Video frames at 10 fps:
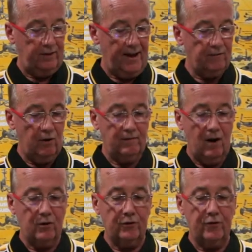The alloy
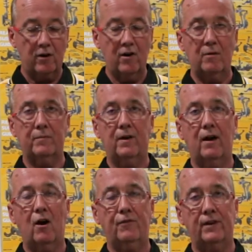lower control arm
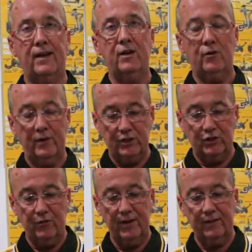offered increased
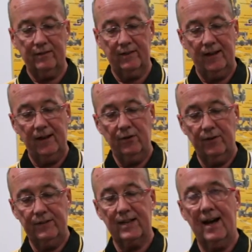strength,
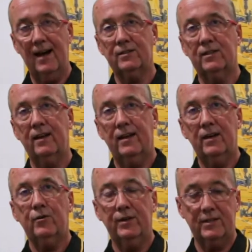increased caster,
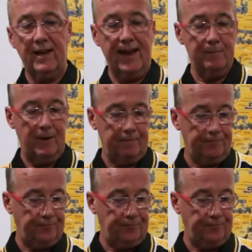increased camber.